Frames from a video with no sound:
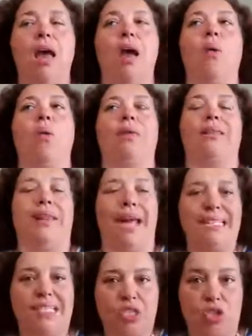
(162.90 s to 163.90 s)
with
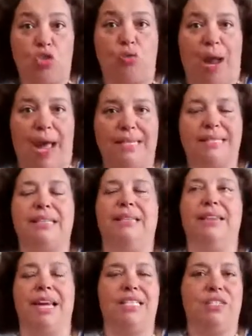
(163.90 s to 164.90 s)
less stress,
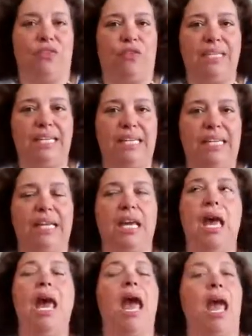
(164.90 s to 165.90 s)
less
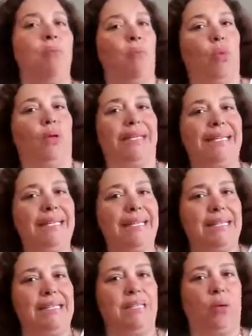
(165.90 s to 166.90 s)
fatigue, and more
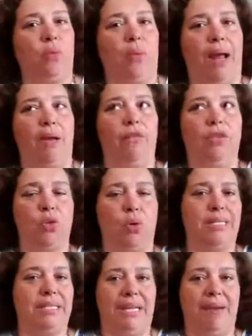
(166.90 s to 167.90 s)
ease around the
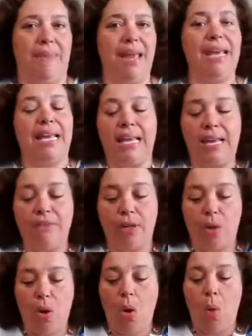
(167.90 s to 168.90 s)
choices that I'm making,
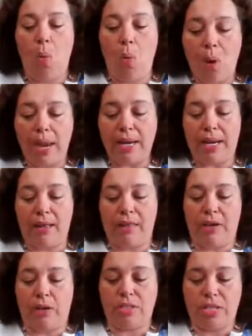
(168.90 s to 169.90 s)
even when
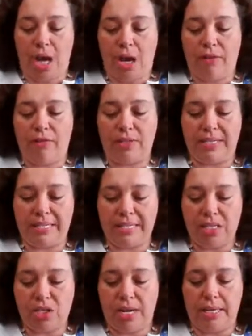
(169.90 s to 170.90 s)
they're tough
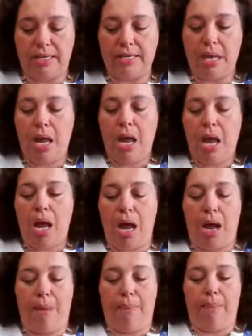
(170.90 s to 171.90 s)
decisions.
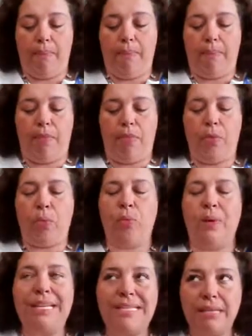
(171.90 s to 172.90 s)
The
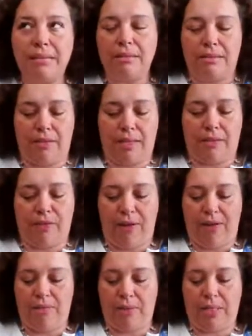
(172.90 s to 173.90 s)
reason that the
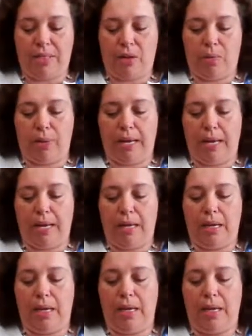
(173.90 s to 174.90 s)
$5 million plan
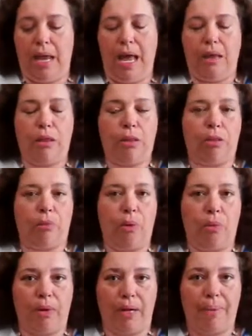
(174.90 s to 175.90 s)
got
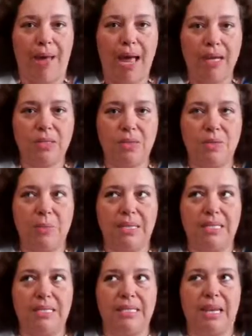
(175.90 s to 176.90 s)
thrown in a box was
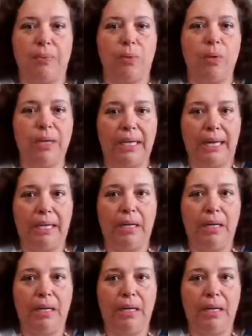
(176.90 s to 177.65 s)
because it stopped working.